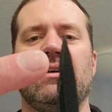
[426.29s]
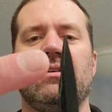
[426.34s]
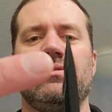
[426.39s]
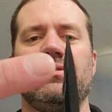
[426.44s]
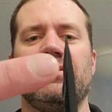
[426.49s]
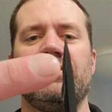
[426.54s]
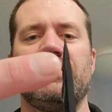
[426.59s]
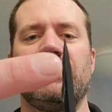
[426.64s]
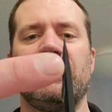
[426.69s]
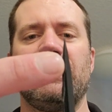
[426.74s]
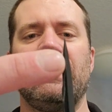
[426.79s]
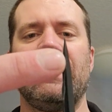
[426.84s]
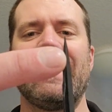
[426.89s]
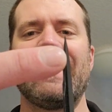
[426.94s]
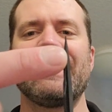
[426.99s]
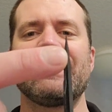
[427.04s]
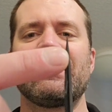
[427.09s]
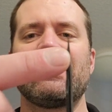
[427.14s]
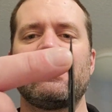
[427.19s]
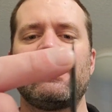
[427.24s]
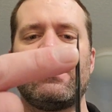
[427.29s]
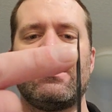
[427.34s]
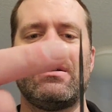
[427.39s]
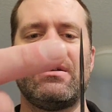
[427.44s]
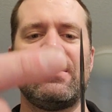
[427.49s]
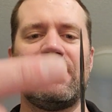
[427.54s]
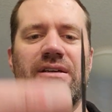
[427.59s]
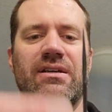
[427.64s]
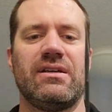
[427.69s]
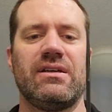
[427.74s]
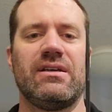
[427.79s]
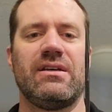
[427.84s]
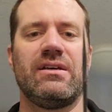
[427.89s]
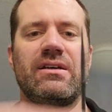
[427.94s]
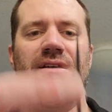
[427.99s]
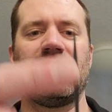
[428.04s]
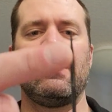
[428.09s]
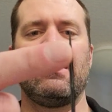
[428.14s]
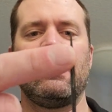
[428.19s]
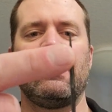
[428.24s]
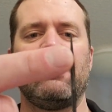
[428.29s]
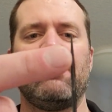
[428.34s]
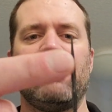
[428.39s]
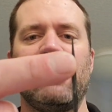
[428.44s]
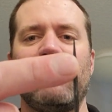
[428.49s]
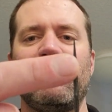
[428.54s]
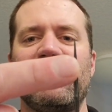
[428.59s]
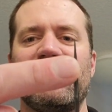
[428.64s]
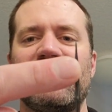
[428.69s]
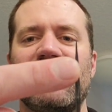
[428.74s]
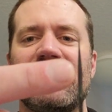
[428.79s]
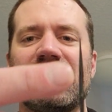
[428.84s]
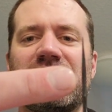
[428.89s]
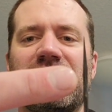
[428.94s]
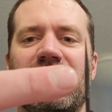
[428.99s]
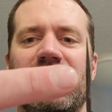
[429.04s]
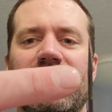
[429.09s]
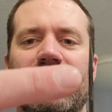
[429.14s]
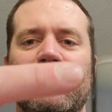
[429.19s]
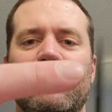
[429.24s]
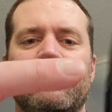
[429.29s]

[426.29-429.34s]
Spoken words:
just in the last maybe sixth,